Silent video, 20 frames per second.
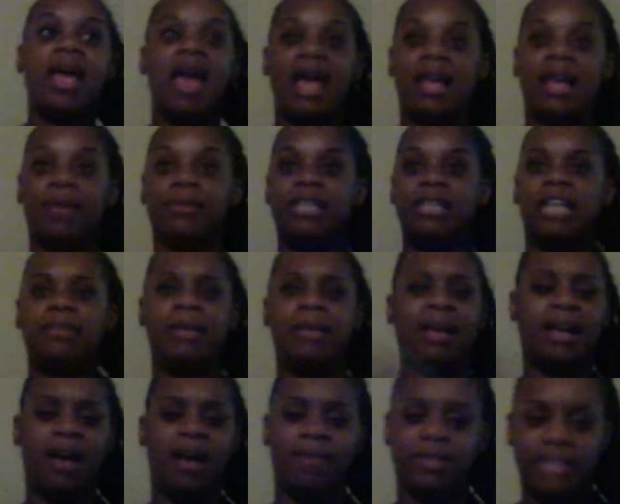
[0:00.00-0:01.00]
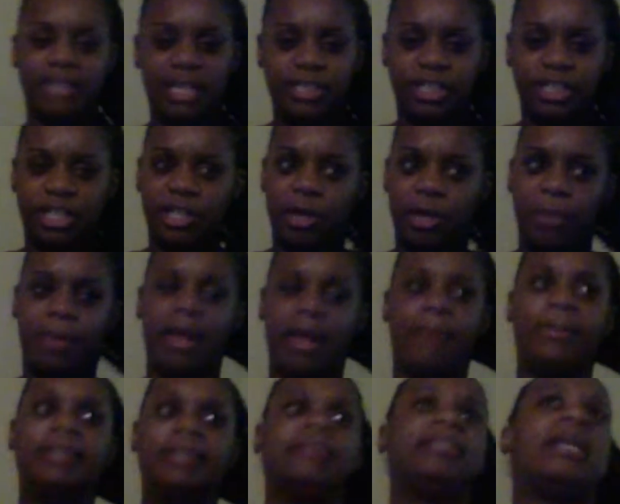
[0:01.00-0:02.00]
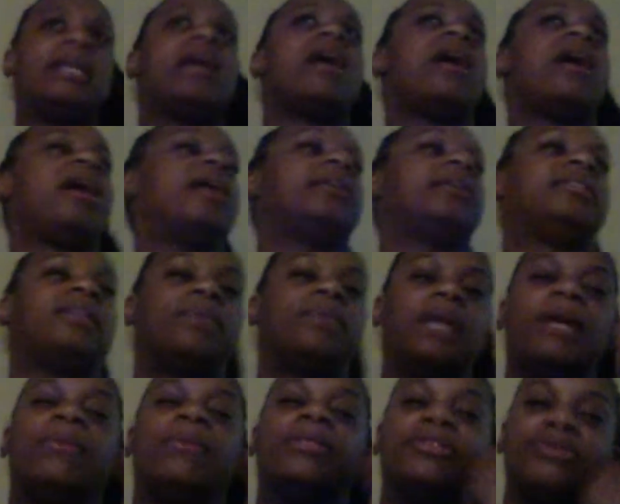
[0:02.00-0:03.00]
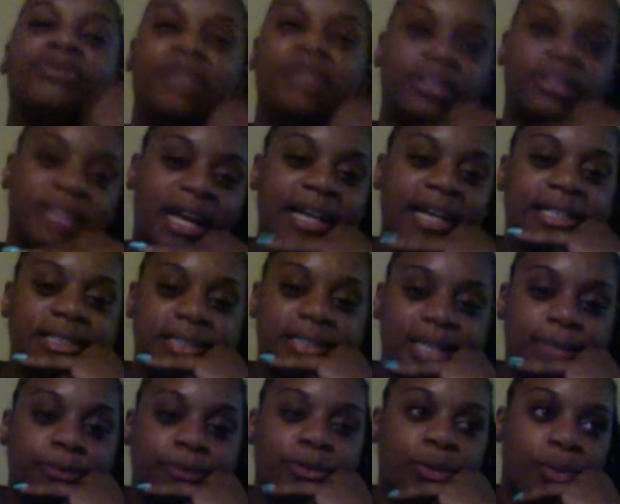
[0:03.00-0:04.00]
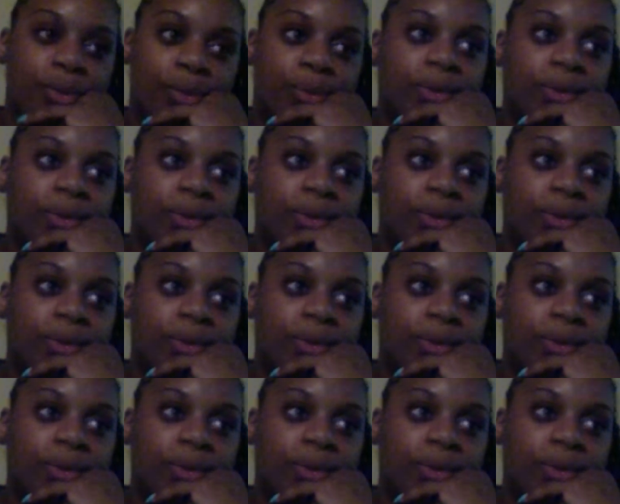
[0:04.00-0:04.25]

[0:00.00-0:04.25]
And it was nice. We had conversation a little bit. We danced. It was real nice. It was cool.